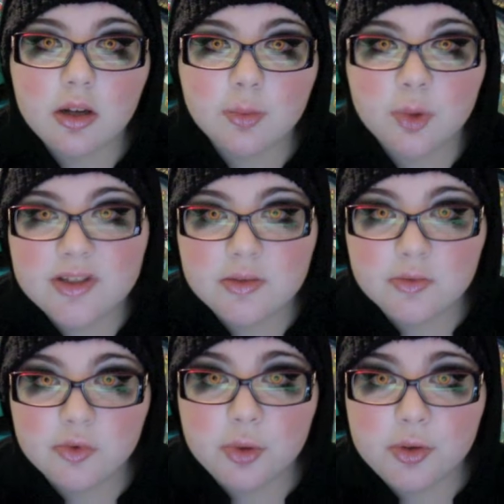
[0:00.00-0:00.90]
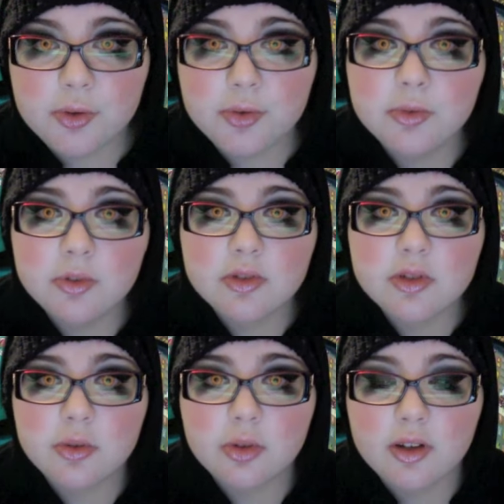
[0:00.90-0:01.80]
written review
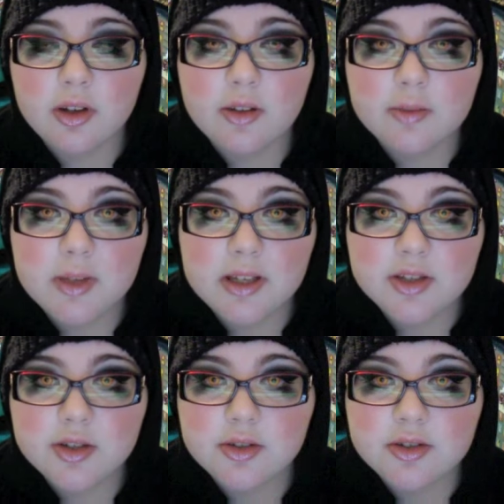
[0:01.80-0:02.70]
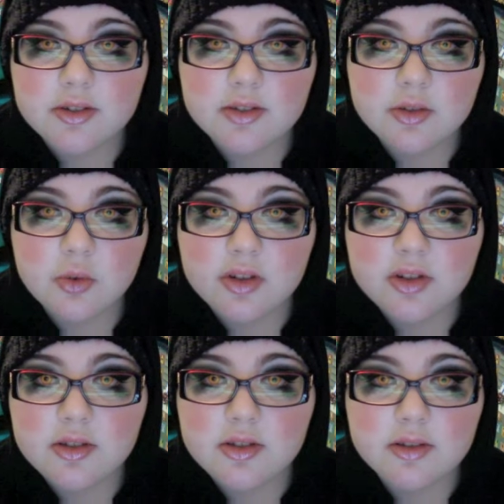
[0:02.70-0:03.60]
so you can have pictures and
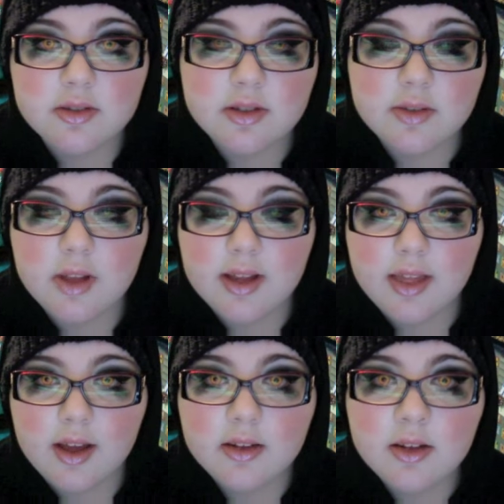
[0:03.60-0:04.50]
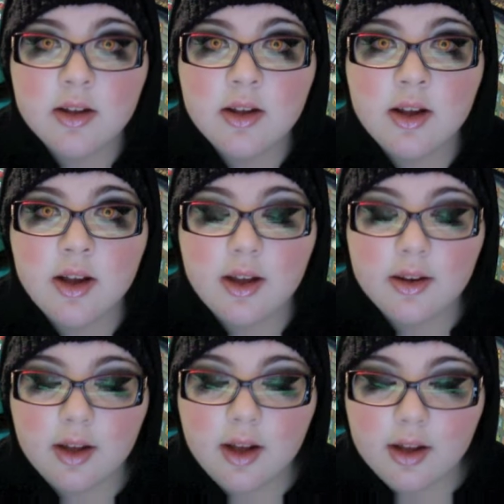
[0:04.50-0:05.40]
swatches and stuff like that.
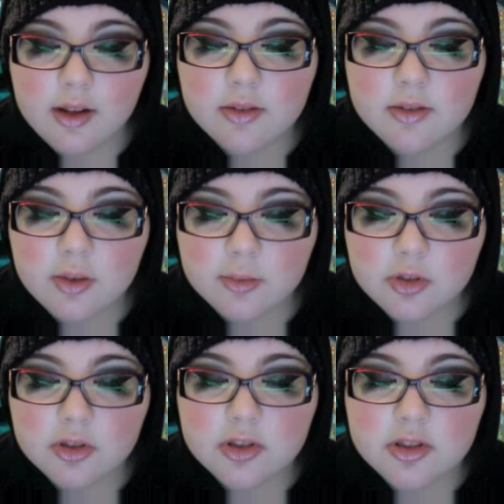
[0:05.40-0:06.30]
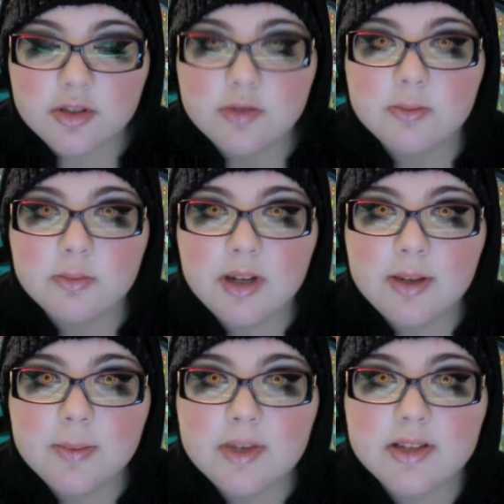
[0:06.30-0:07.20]
And I'm going to do my
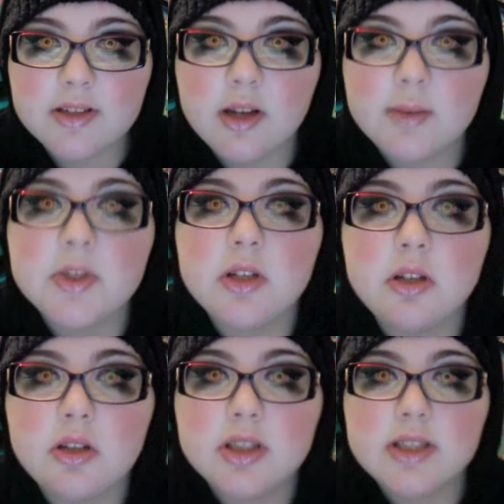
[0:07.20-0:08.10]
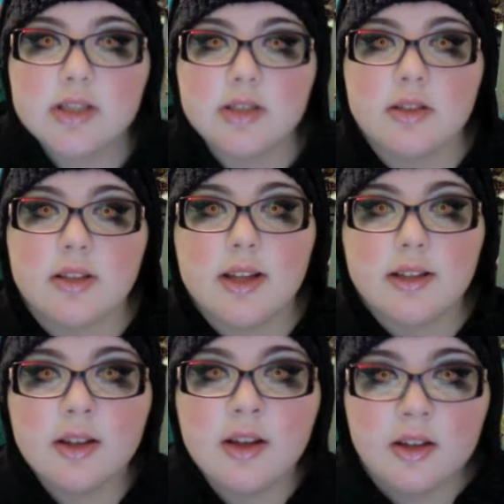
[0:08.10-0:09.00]
best absolutely to get
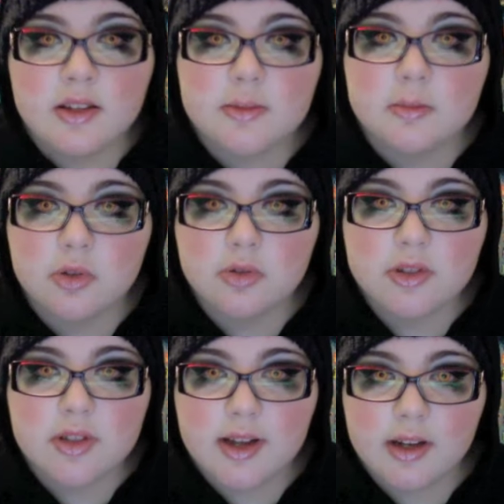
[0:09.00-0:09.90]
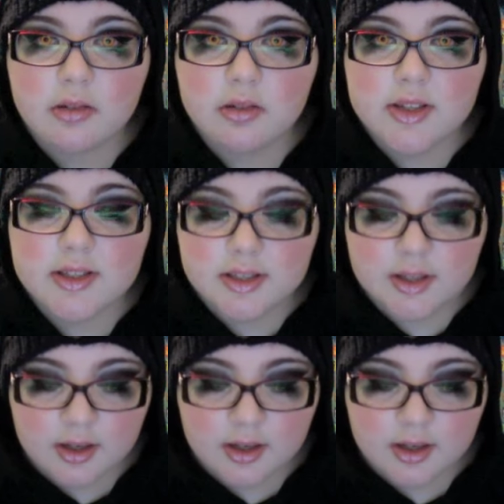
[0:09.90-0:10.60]
the most accurate